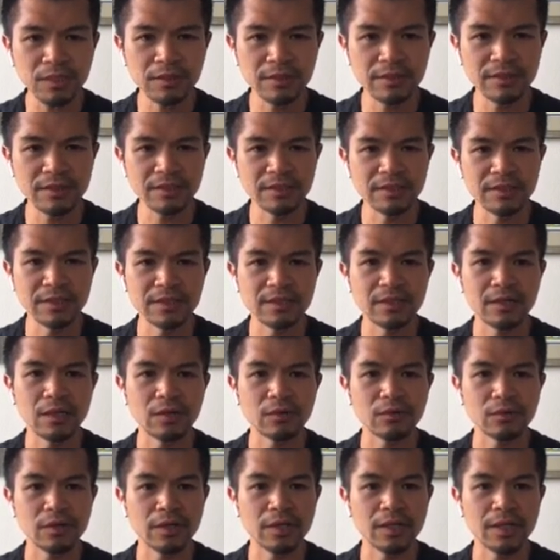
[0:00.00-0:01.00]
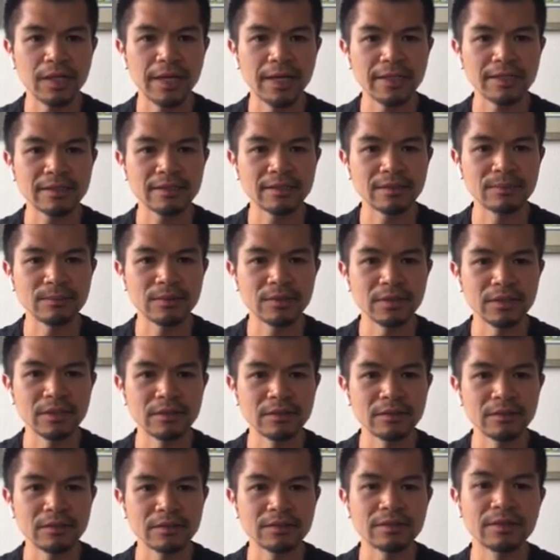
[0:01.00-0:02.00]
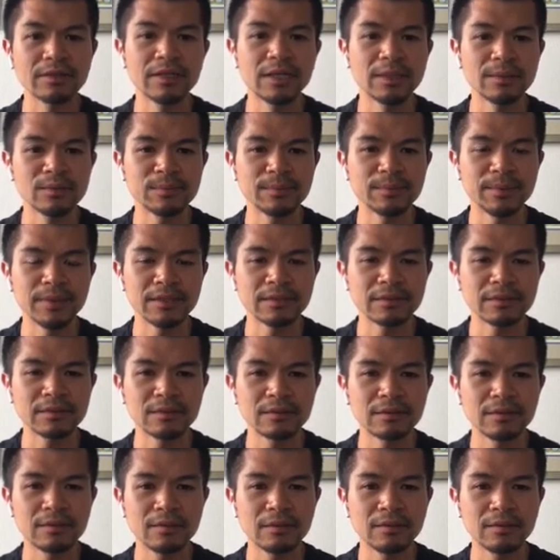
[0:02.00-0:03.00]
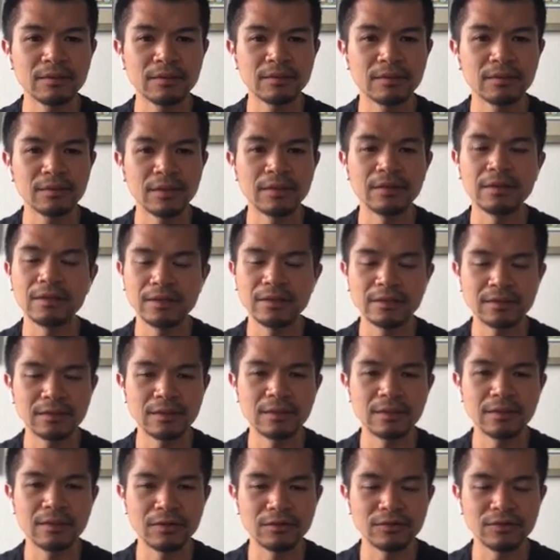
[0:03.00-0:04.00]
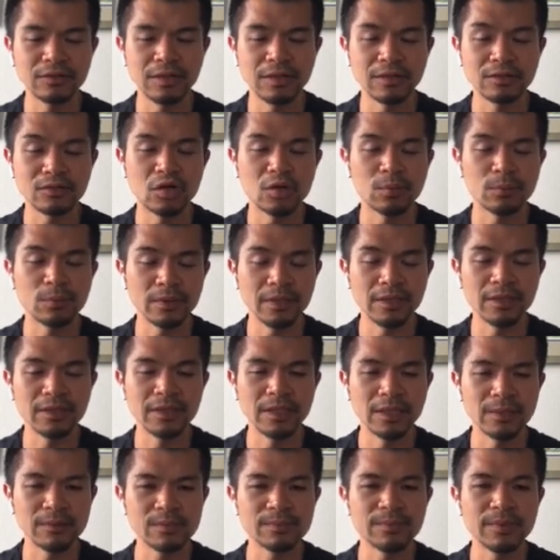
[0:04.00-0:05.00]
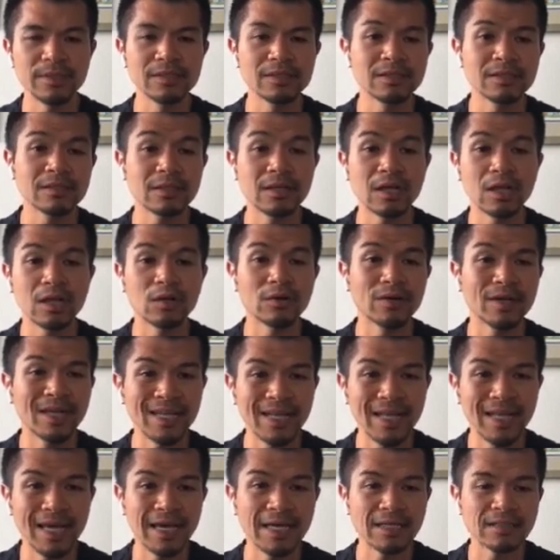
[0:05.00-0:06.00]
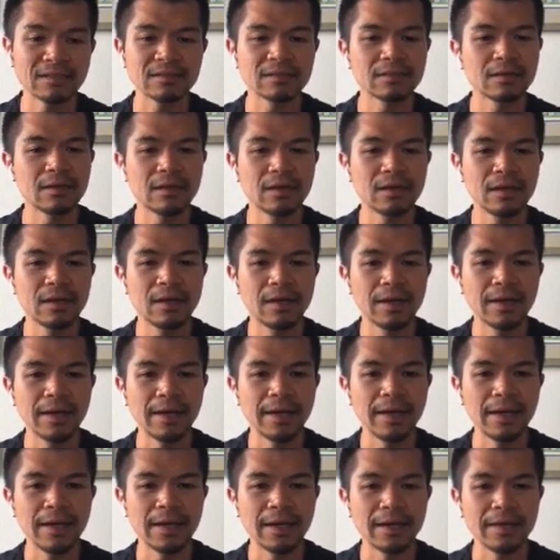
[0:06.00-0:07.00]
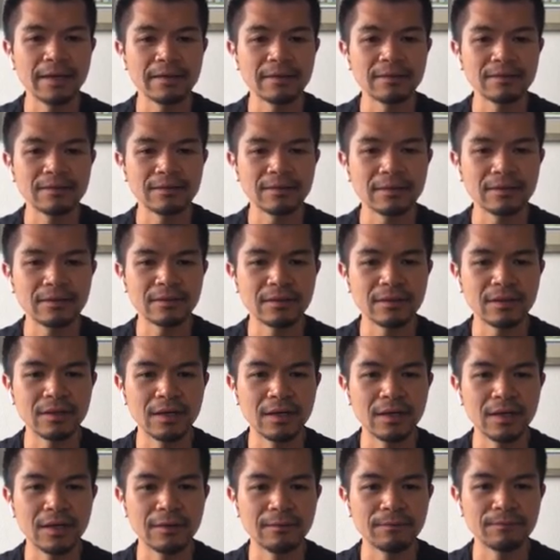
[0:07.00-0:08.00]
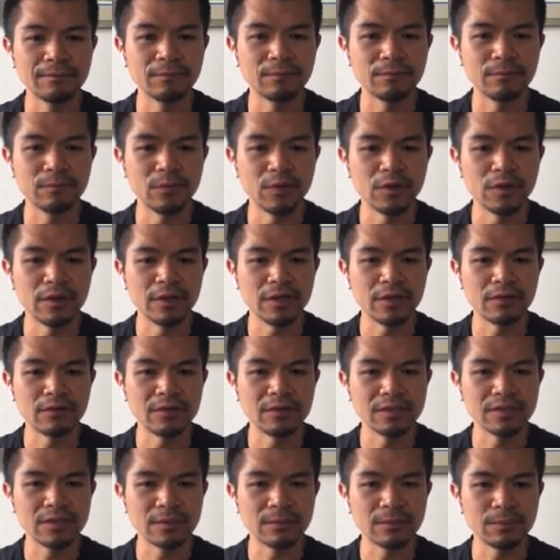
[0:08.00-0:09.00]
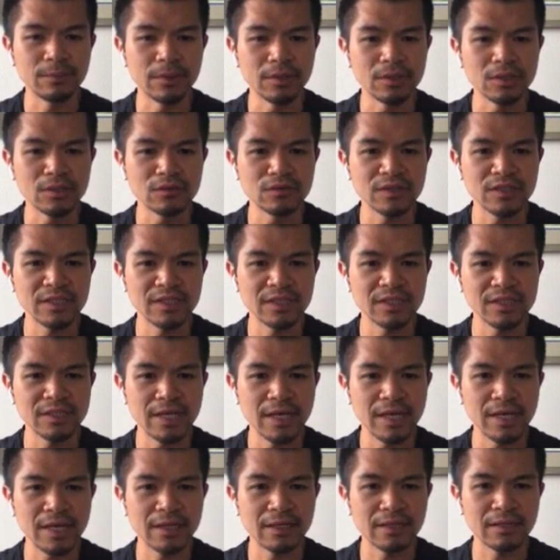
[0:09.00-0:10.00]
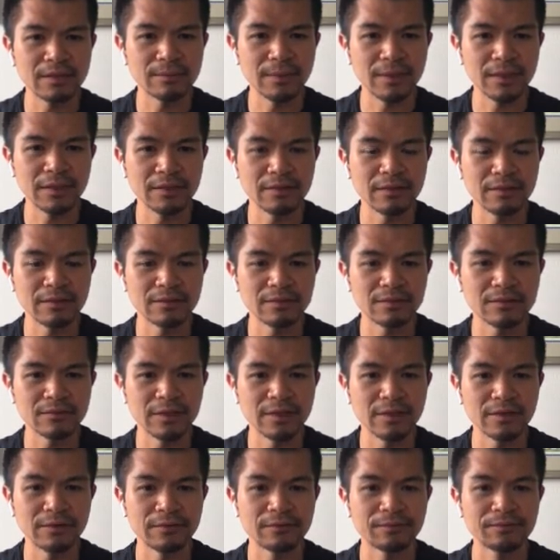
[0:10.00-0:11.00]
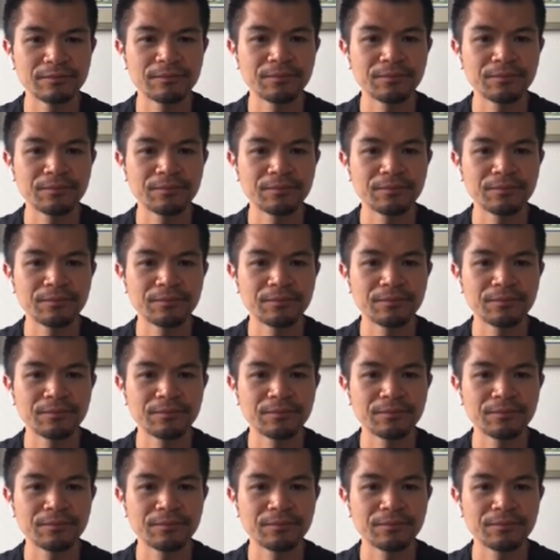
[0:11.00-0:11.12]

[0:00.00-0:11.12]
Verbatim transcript: This is the color class, I believe. This is the namespace. This, there's an interpolate namespace. This is the color class. And um, there is a bunch of static methods right here.